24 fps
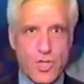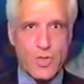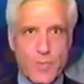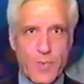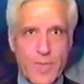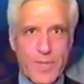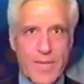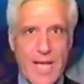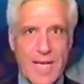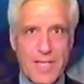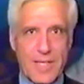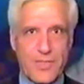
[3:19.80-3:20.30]
him
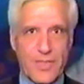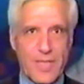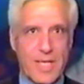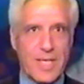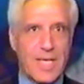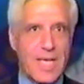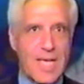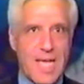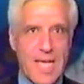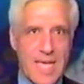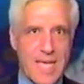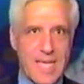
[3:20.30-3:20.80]
with
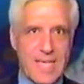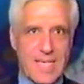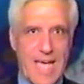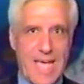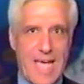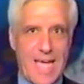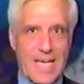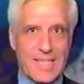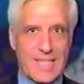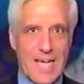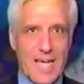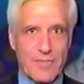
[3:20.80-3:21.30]
anything, he
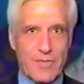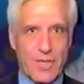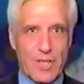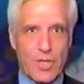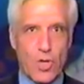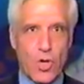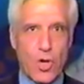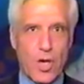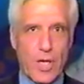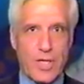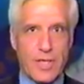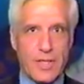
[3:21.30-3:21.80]
can't have a
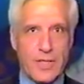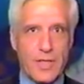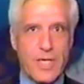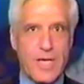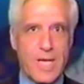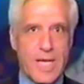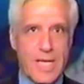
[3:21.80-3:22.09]
lawyer,